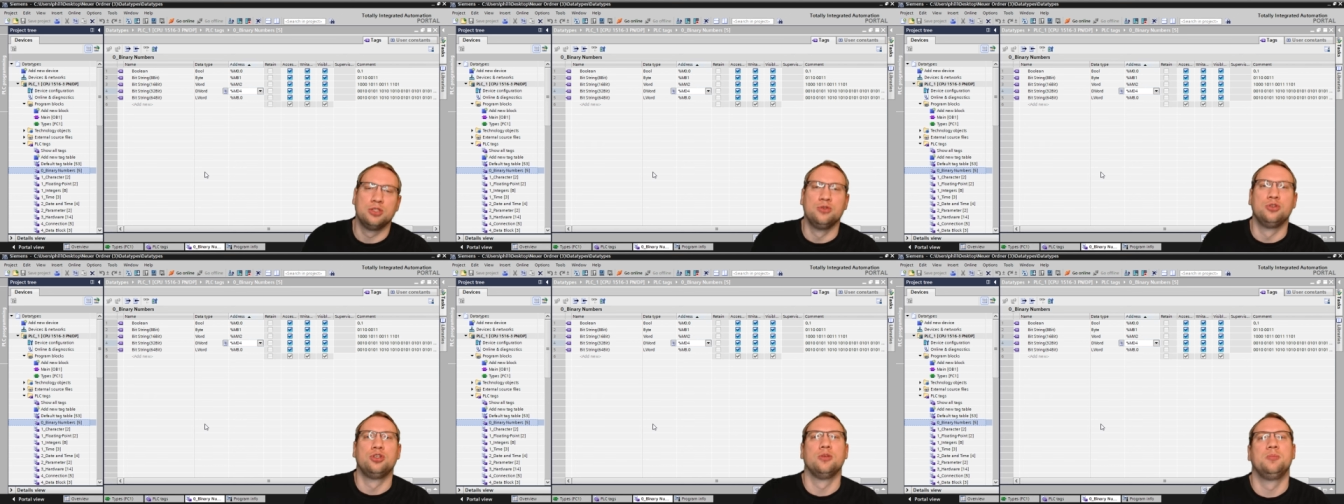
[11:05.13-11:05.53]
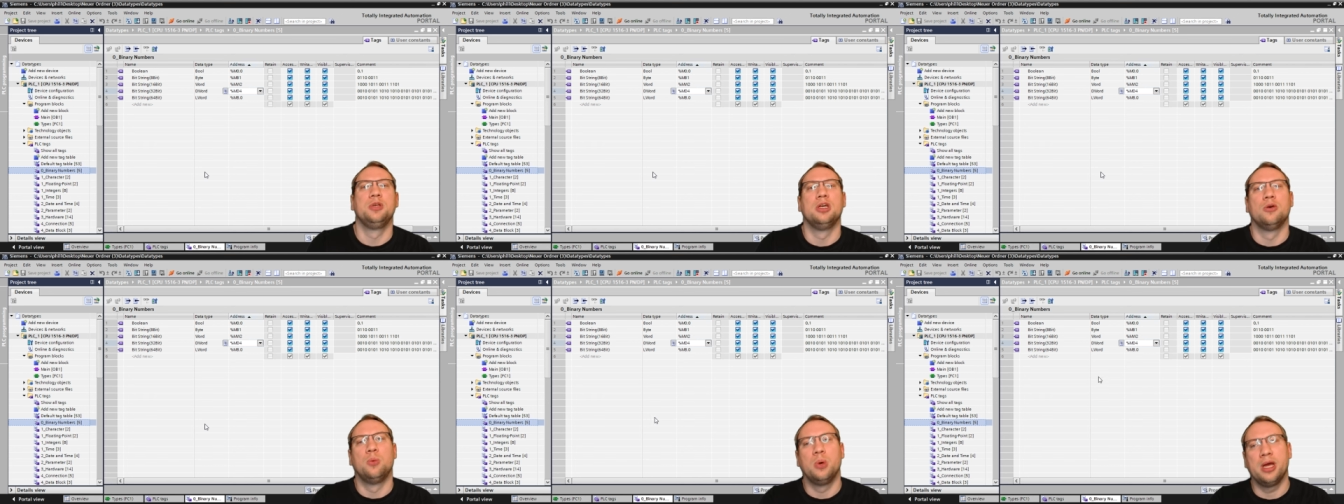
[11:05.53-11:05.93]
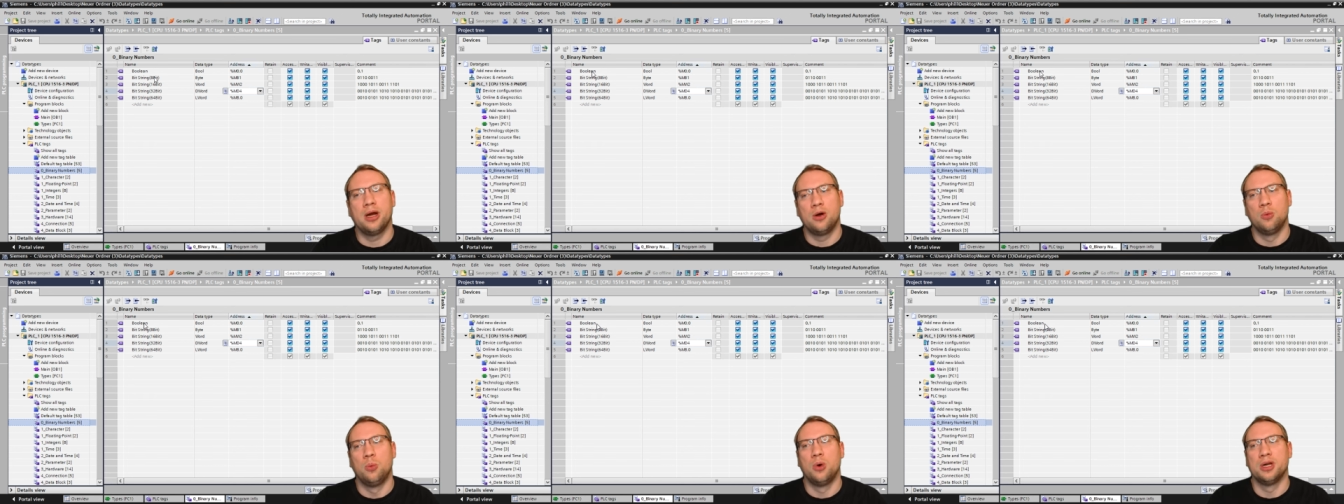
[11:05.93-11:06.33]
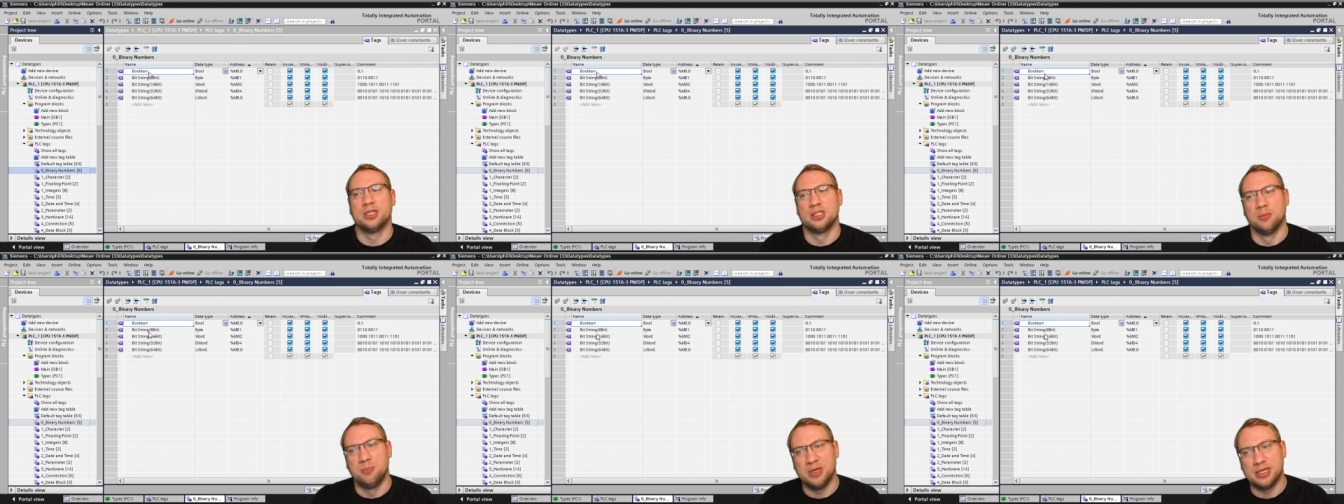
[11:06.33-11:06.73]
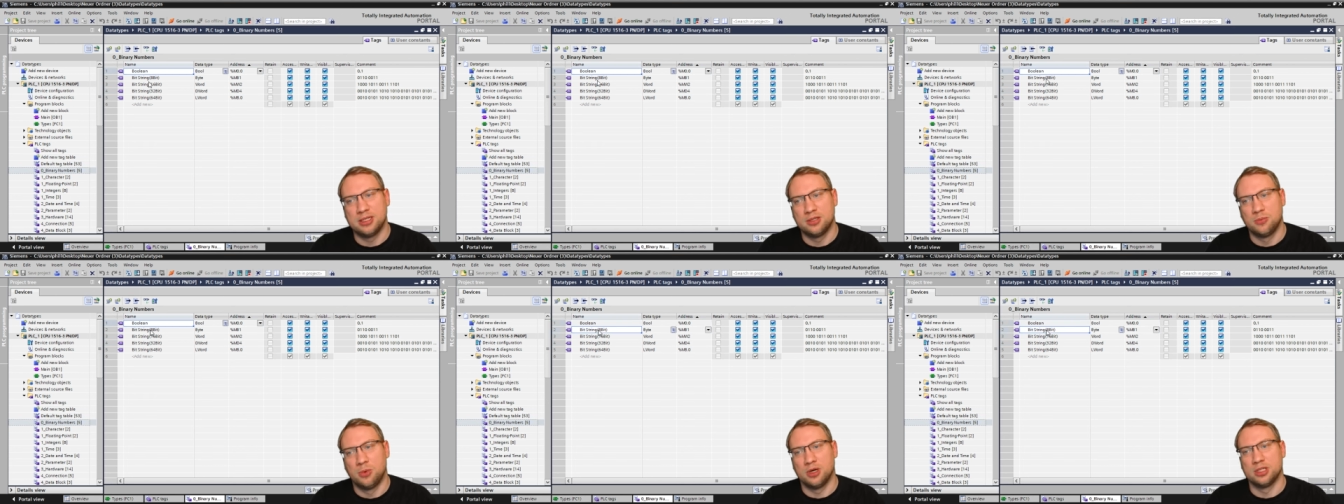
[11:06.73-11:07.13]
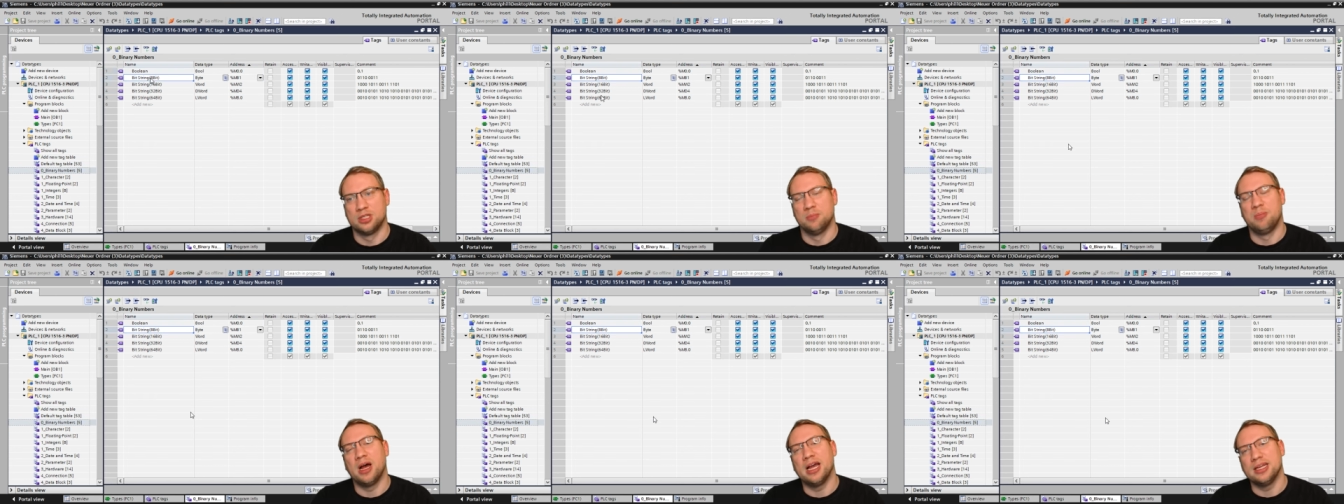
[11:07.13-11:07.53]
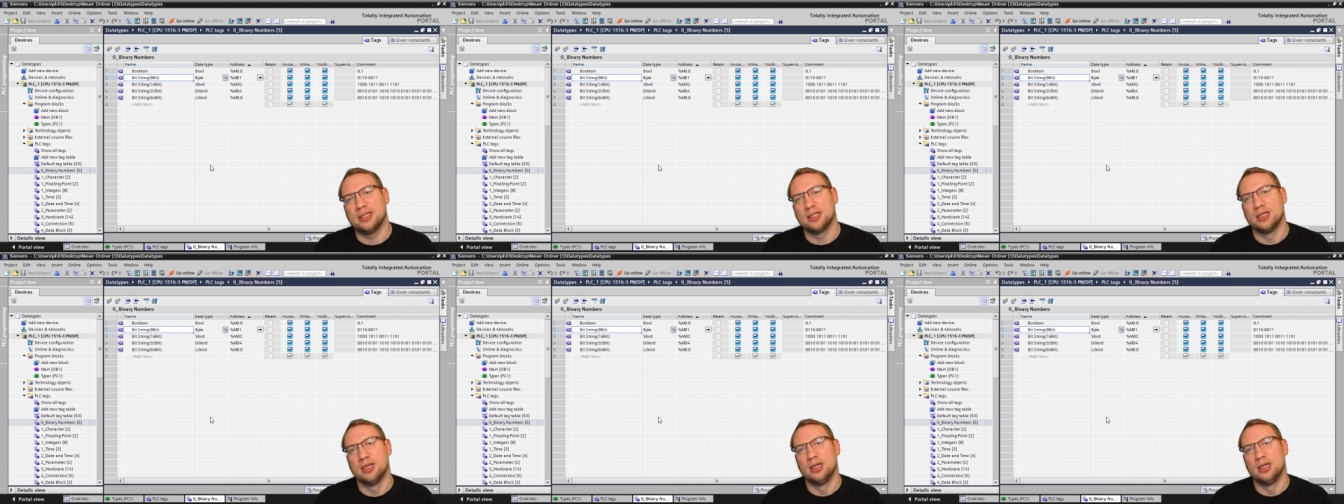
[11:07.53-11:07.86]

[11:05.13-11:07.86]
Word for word: You should be aware what is a bit, what is a byte.